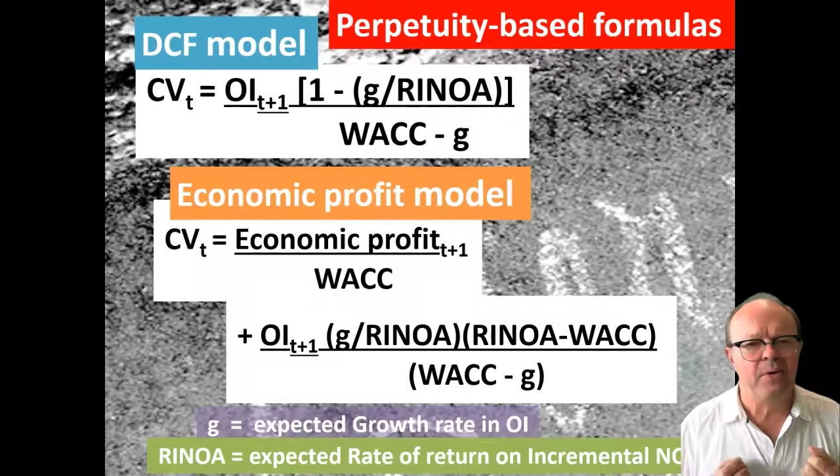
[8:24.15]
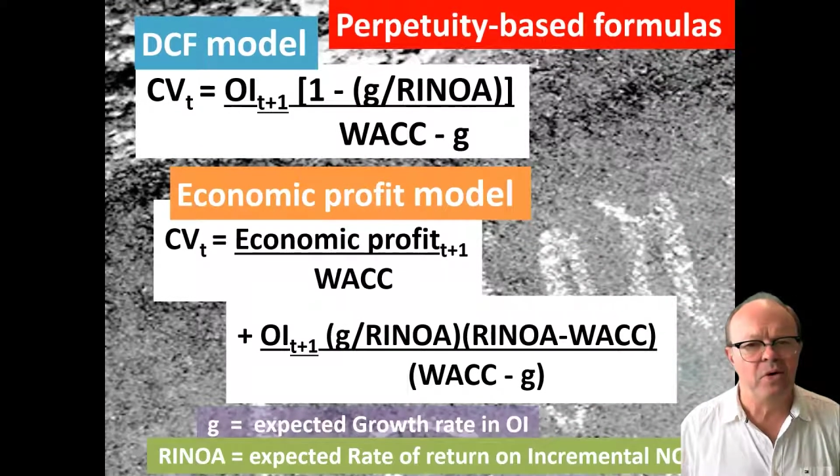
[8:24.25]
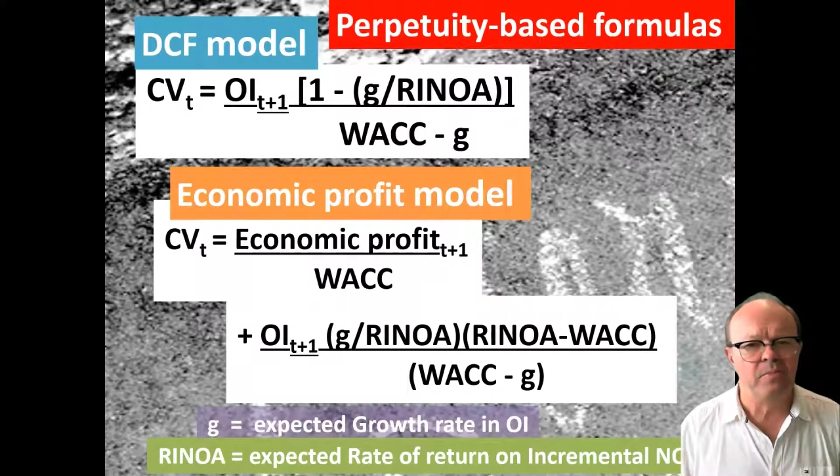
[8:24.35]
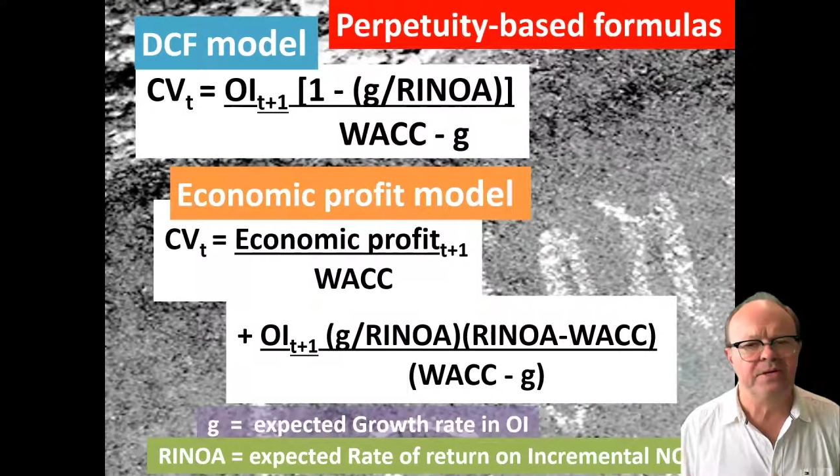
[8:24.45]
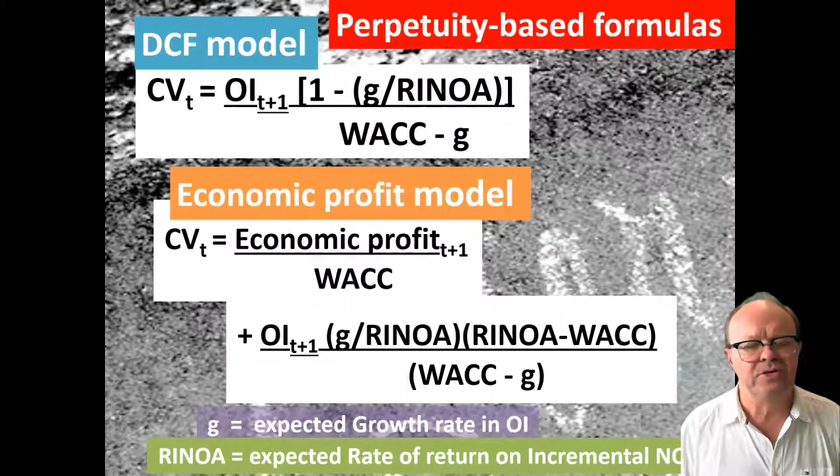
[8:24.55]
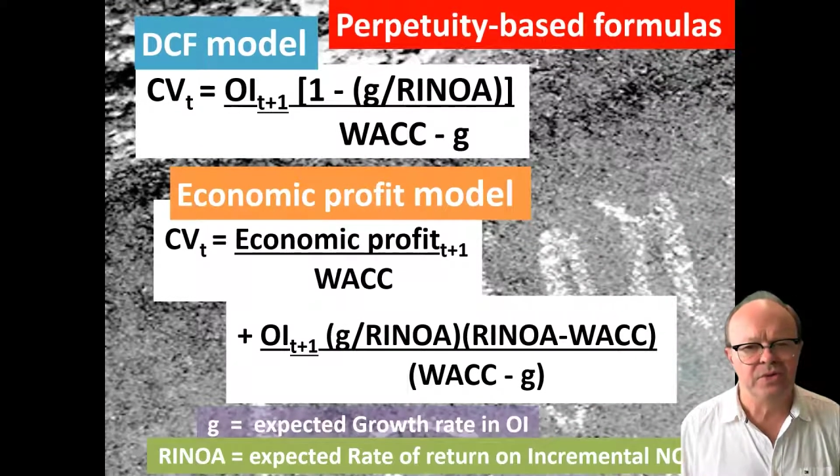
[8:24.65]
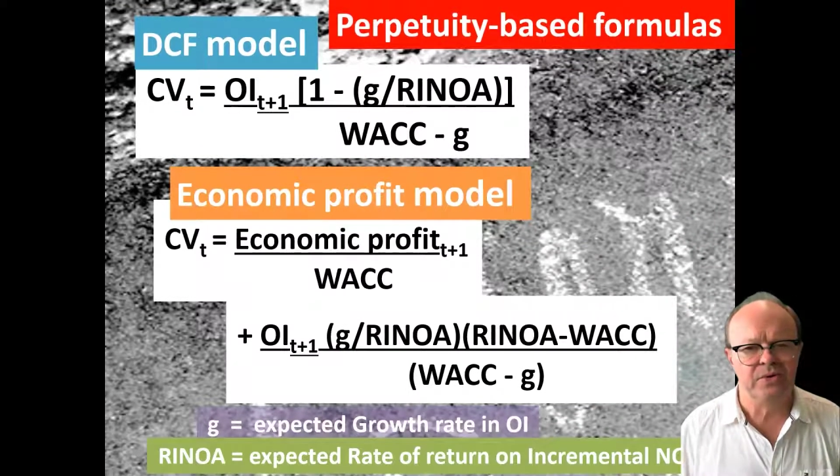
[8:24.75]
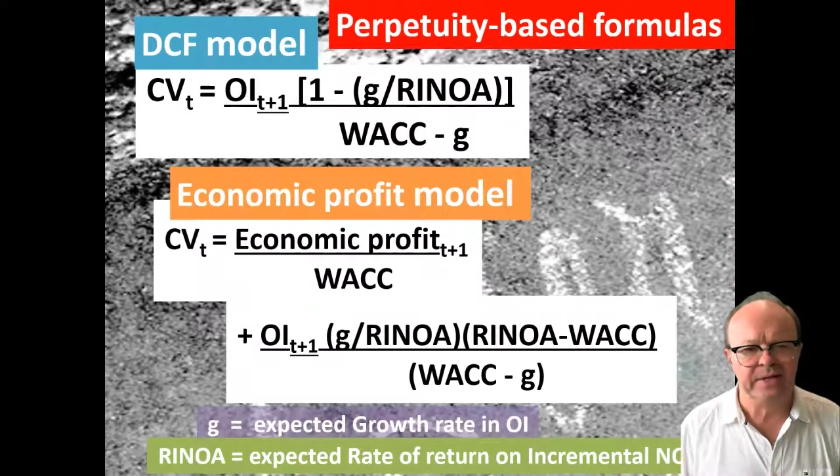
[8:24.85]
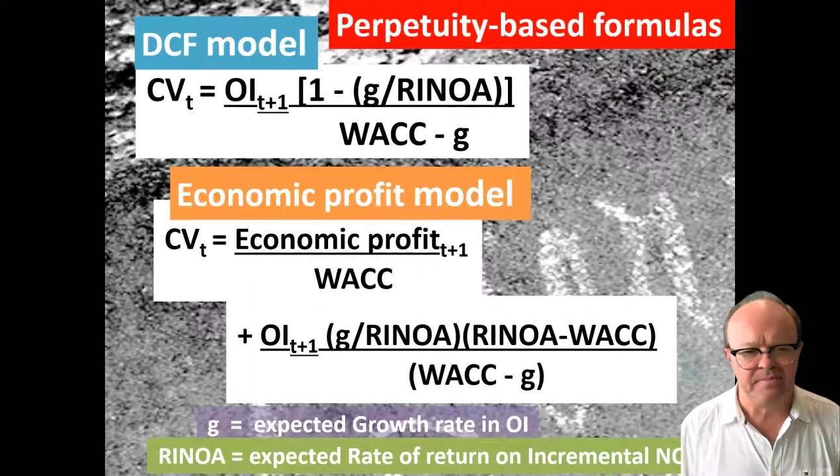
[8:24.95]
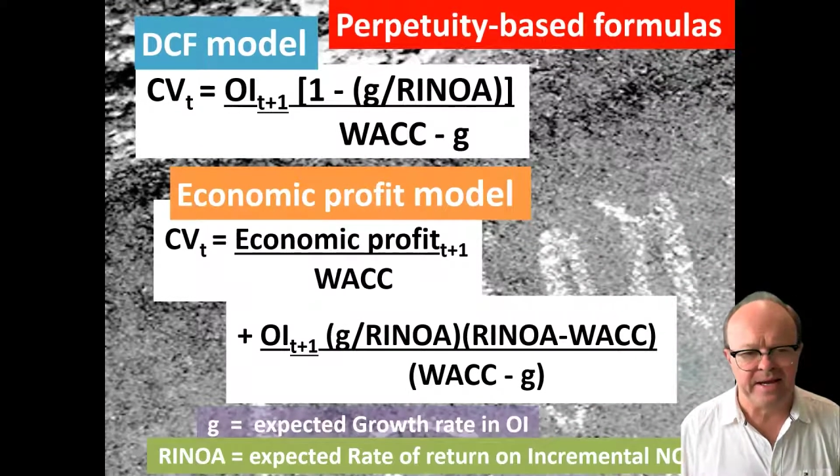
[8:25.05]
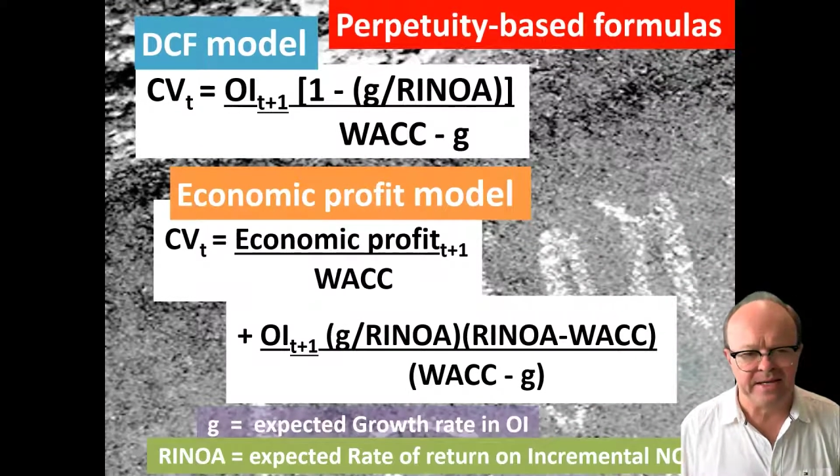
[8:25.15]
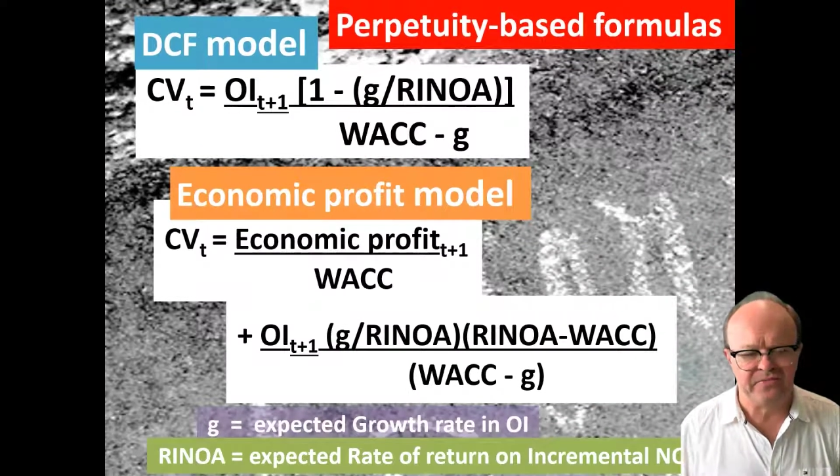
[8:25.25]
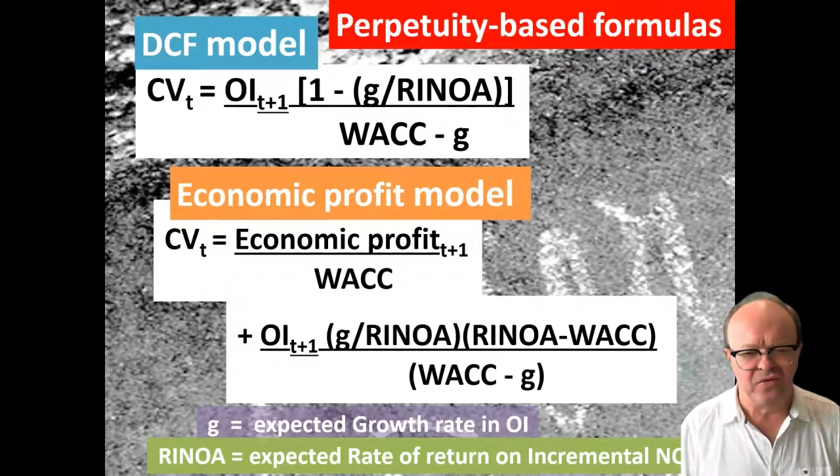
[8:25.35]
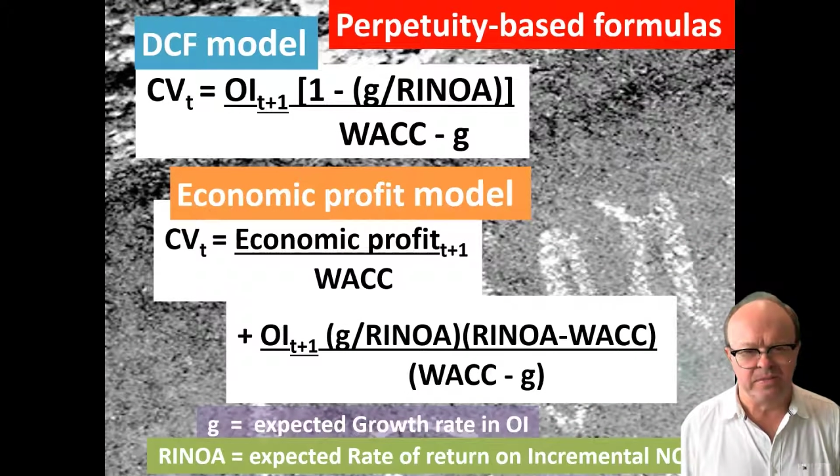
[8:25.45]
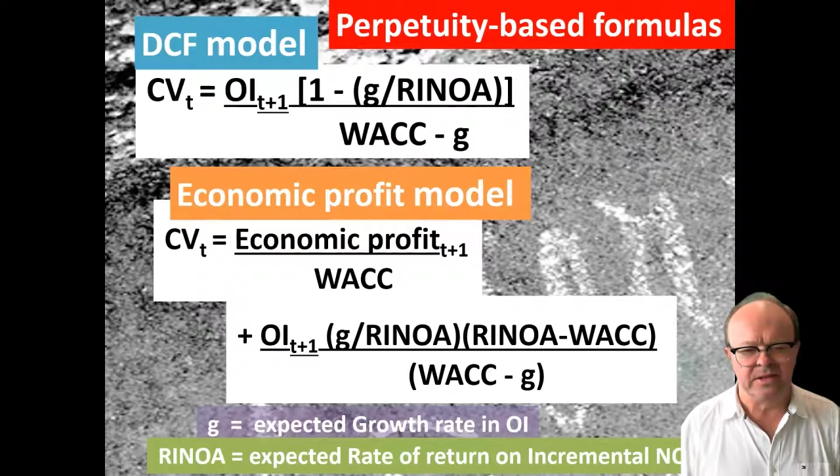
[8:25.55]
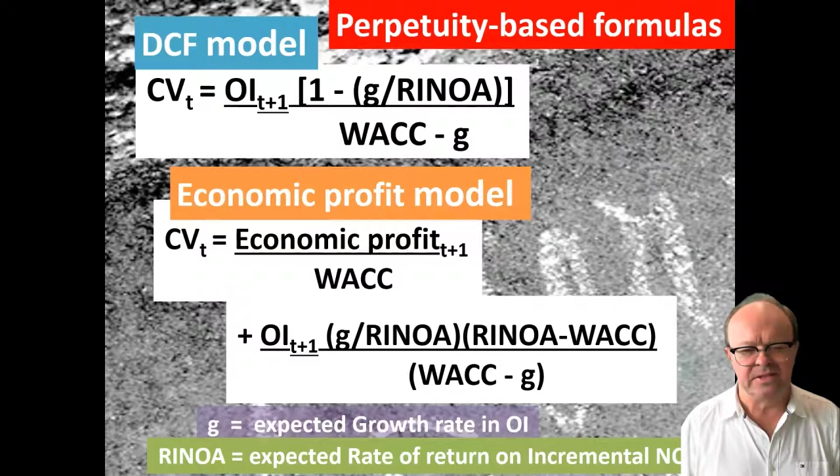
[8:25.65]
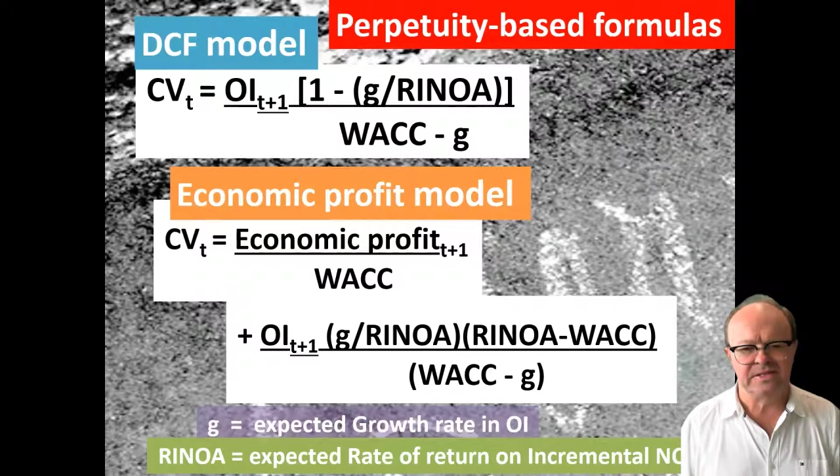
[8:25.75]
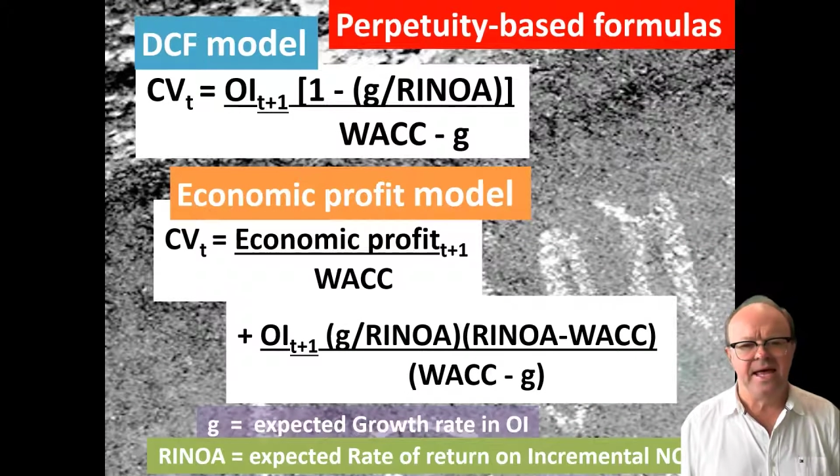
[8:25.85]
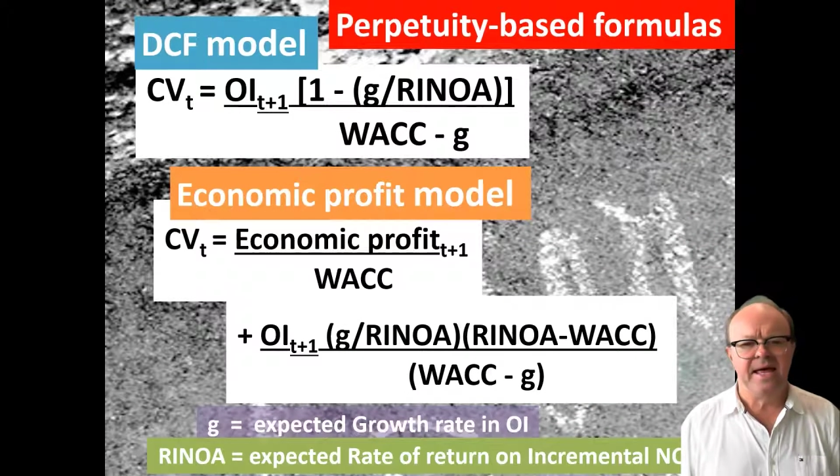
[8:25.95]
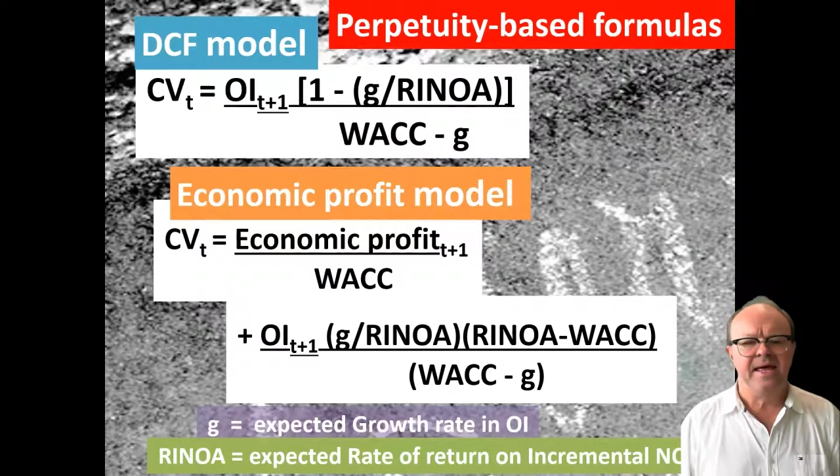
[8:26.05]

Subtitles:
perpetuity-based formulas.